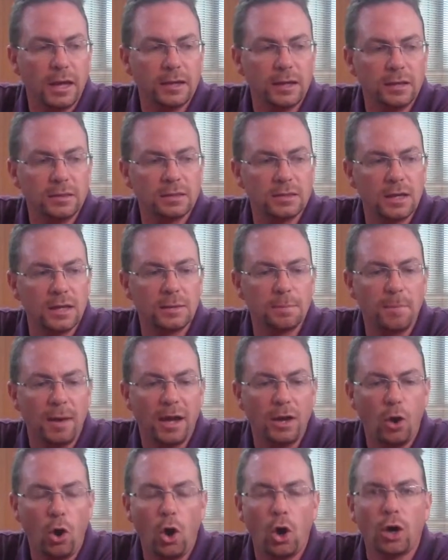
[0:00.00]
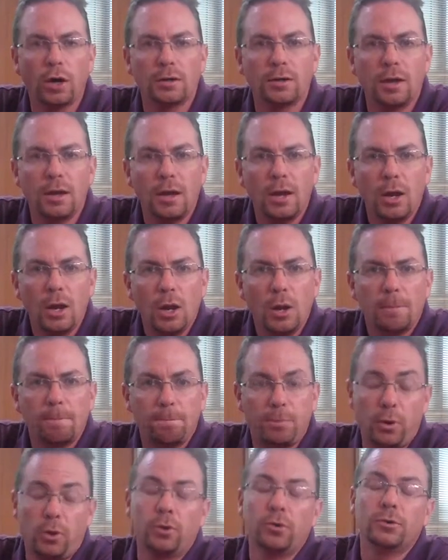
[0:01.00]
And I think my heart
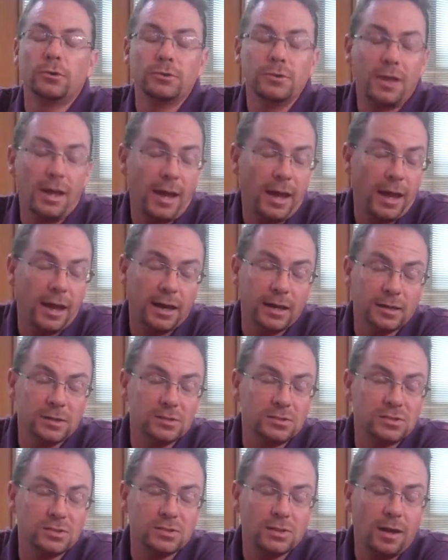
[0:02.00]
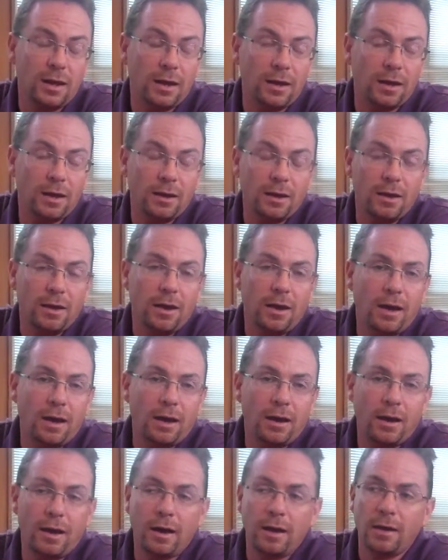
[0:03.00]
burned as
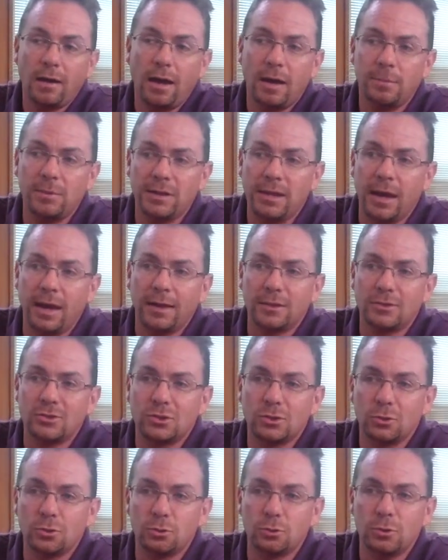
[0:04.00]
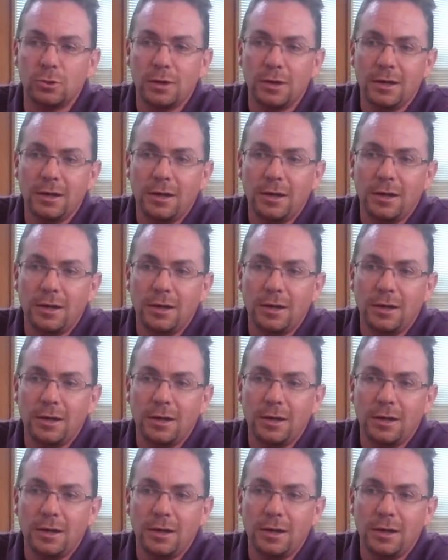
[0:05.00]
I began to